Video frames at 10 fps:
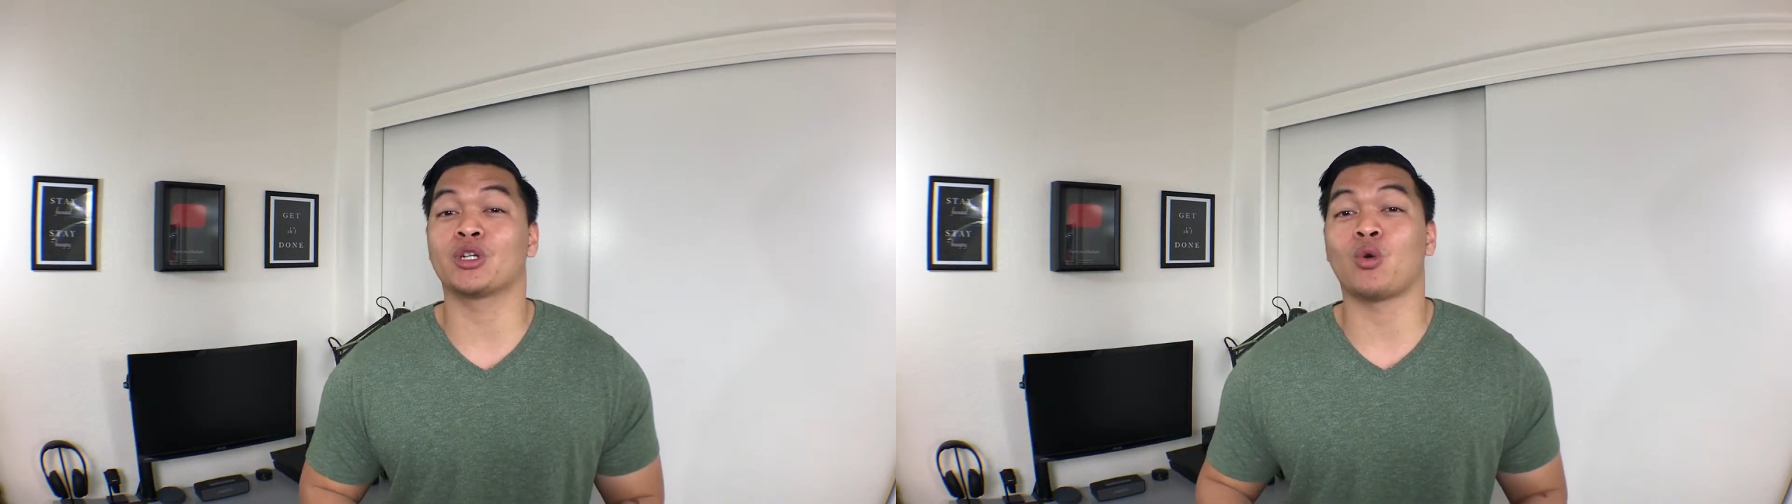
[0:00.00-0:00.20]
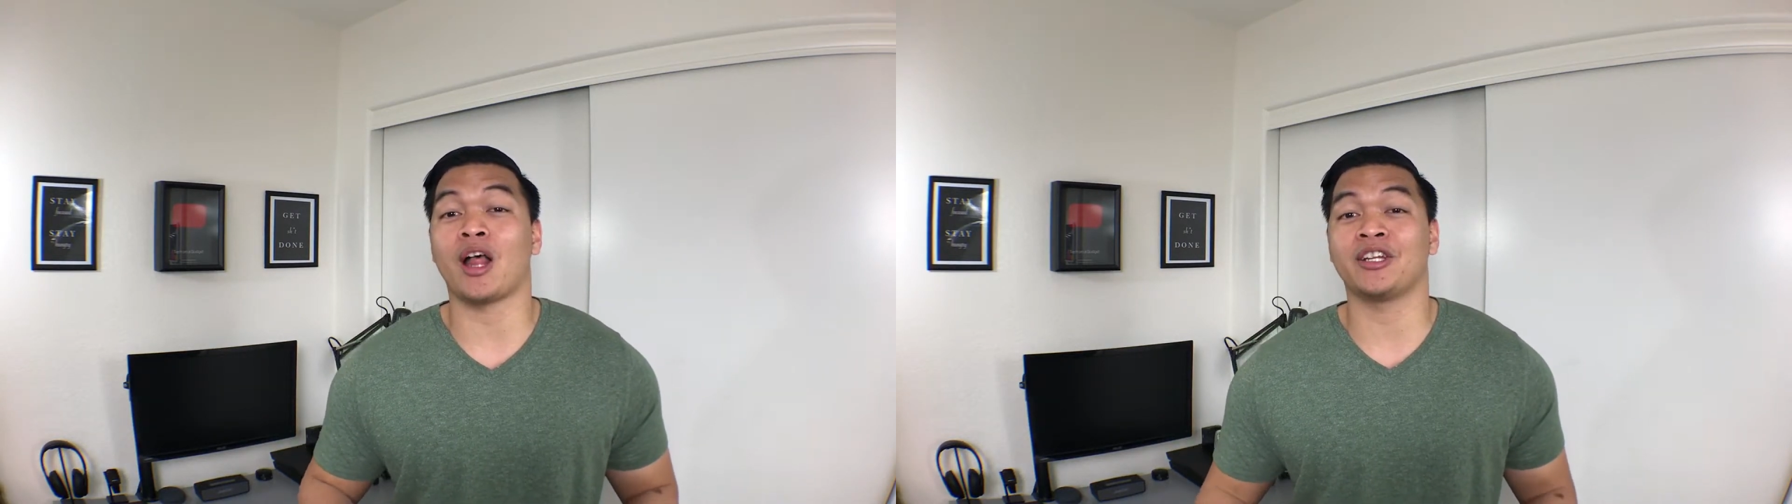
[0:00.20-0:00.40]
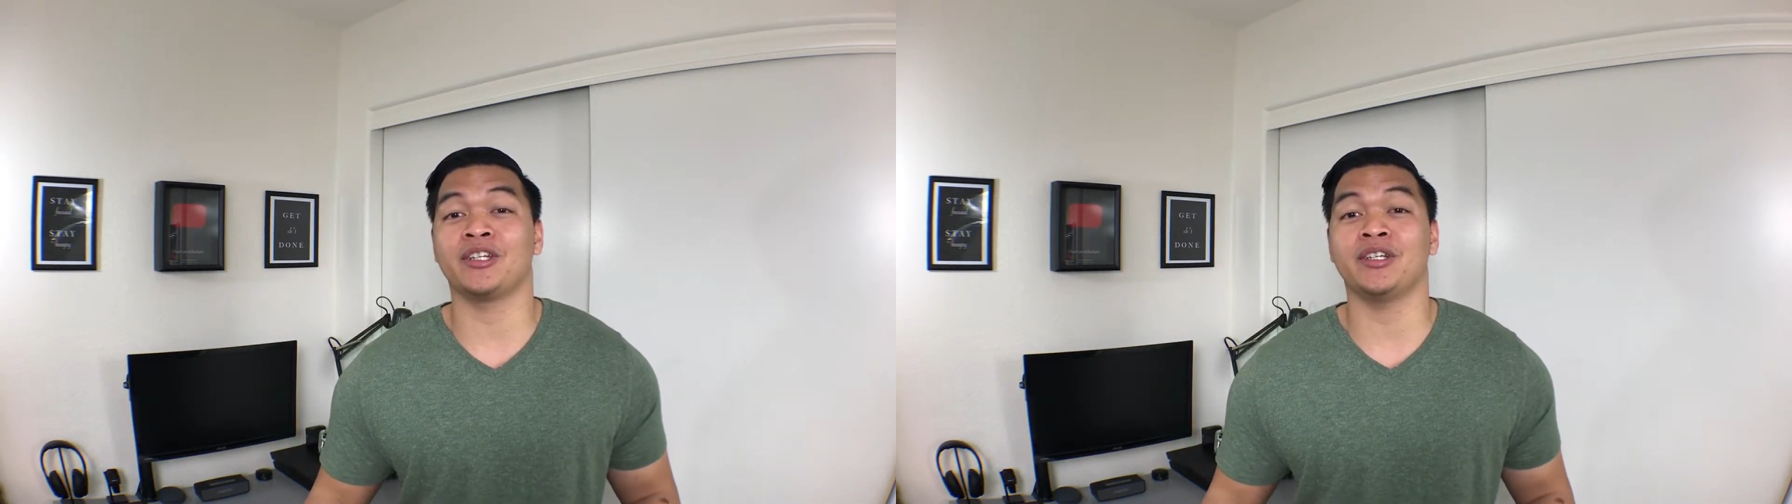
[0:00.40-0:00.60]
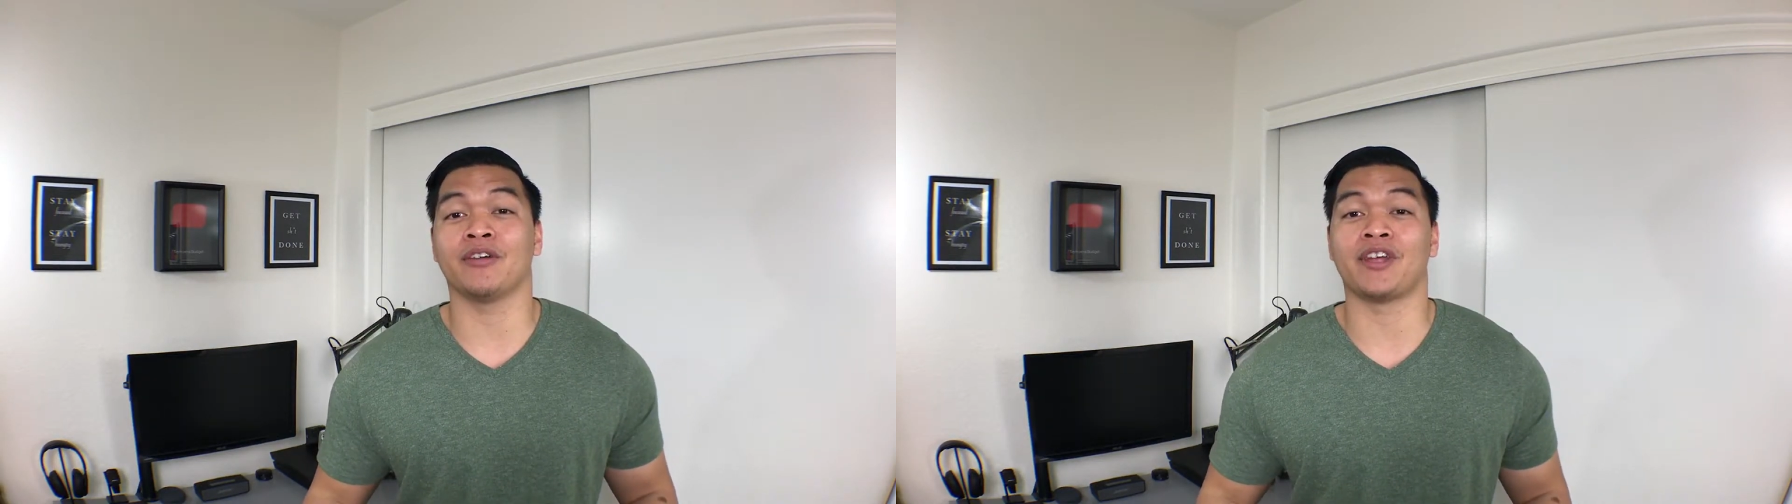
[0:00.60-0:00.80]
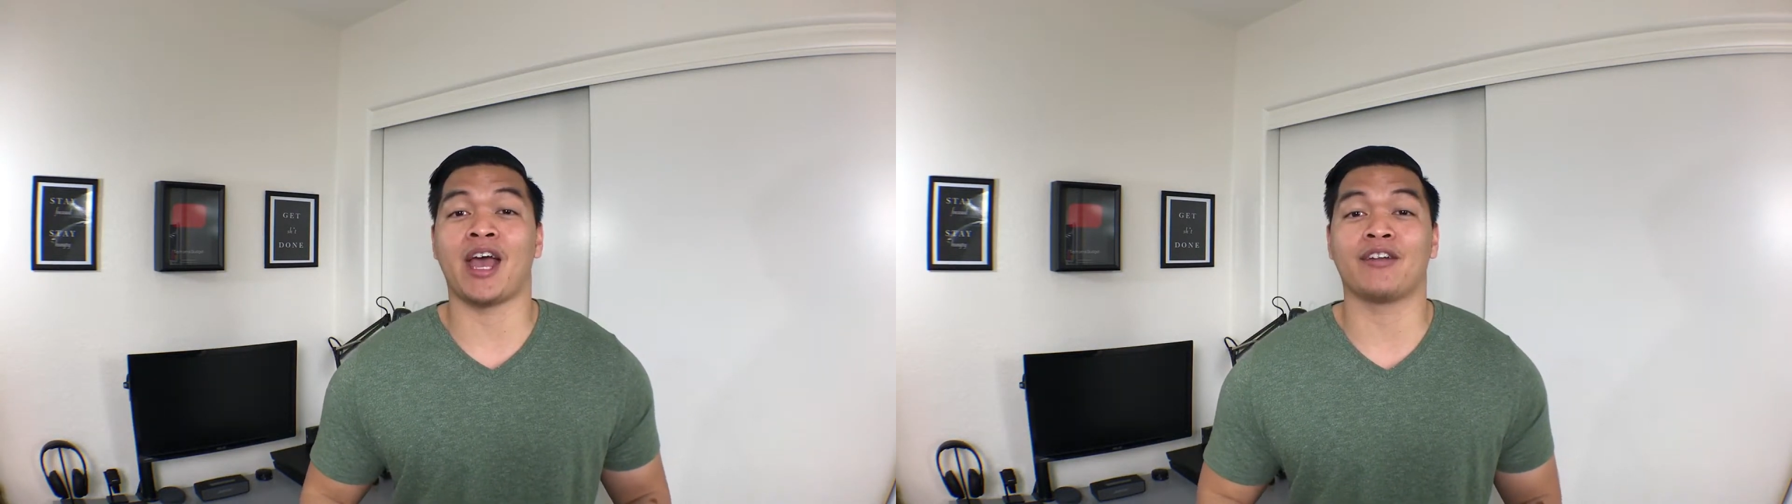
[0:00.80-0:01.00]
quality of
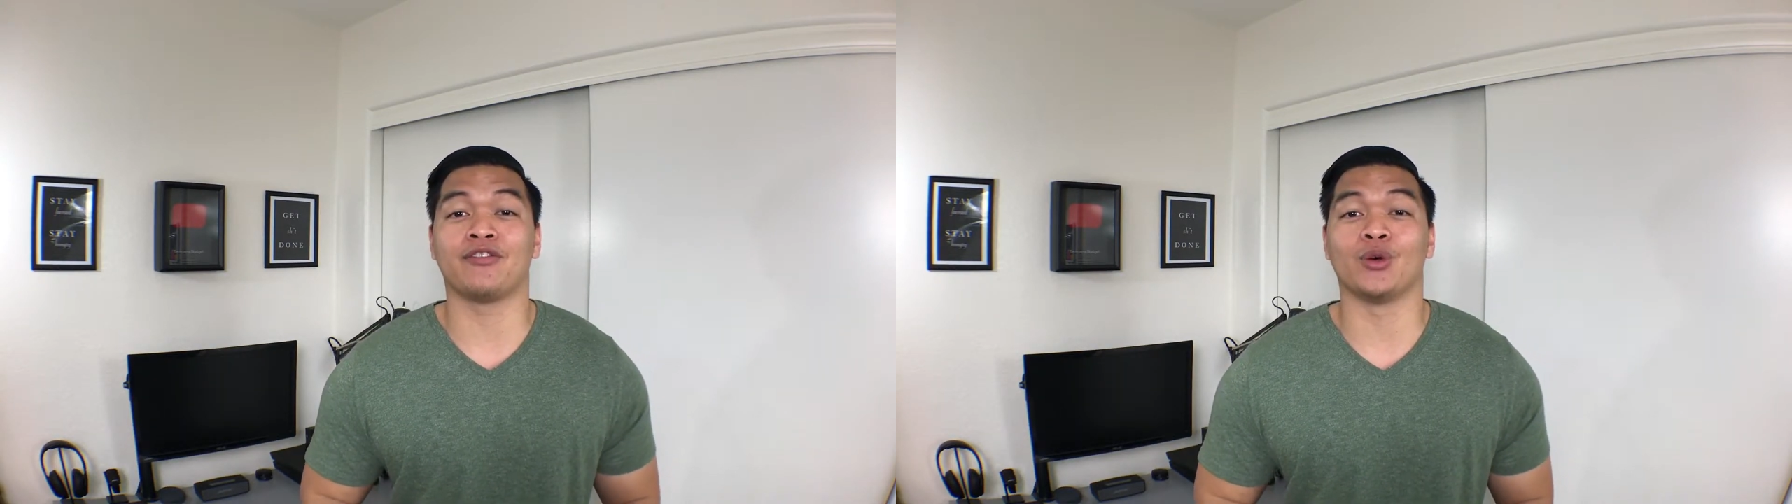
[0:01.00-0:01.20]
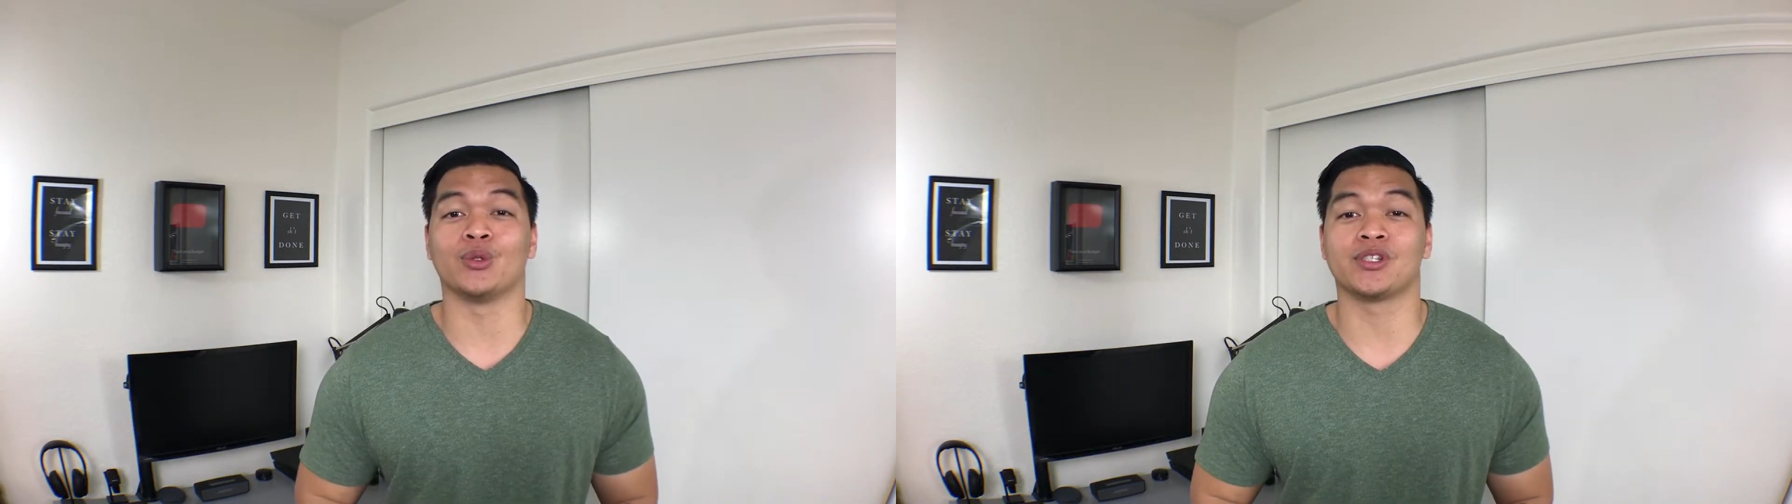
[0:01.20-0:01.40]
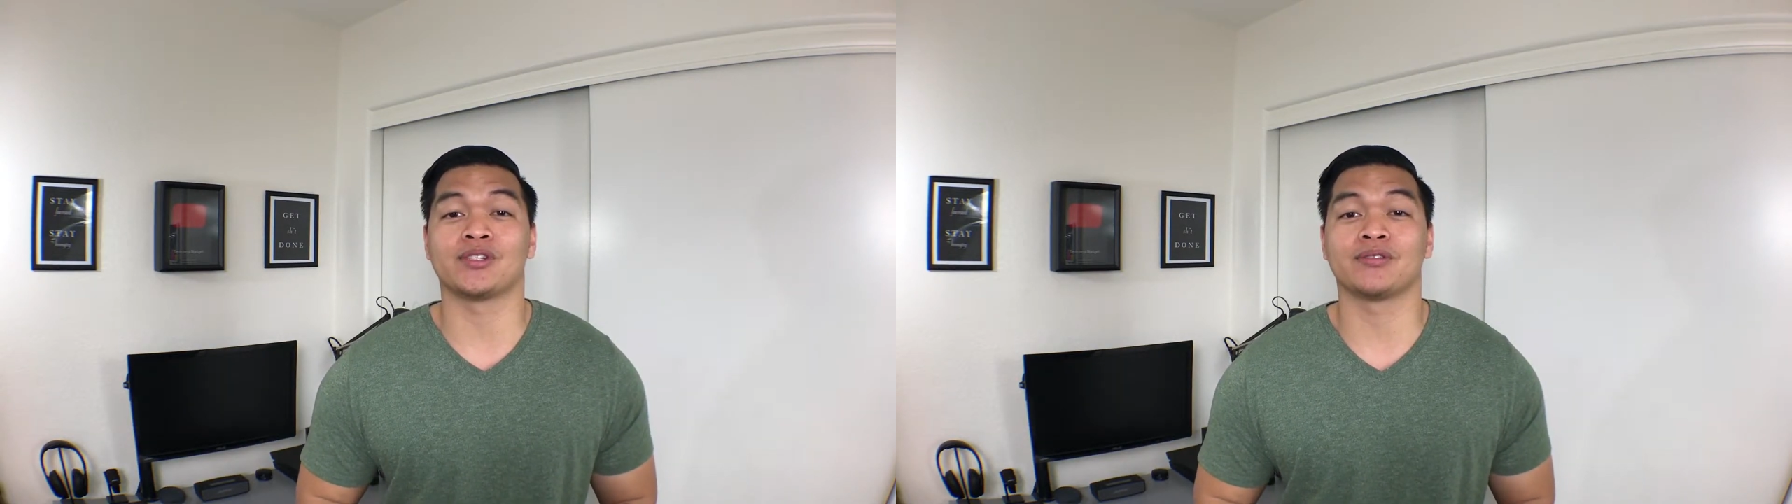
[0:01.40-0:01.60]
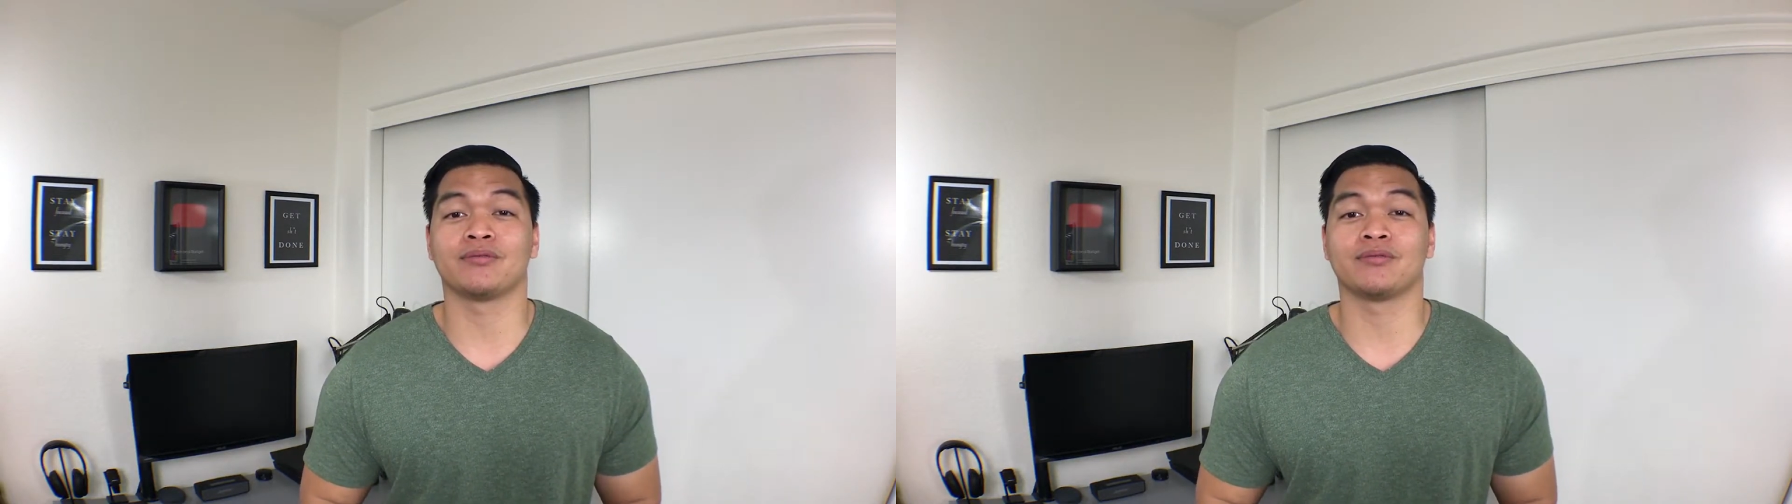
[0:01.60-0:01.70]
the headphones.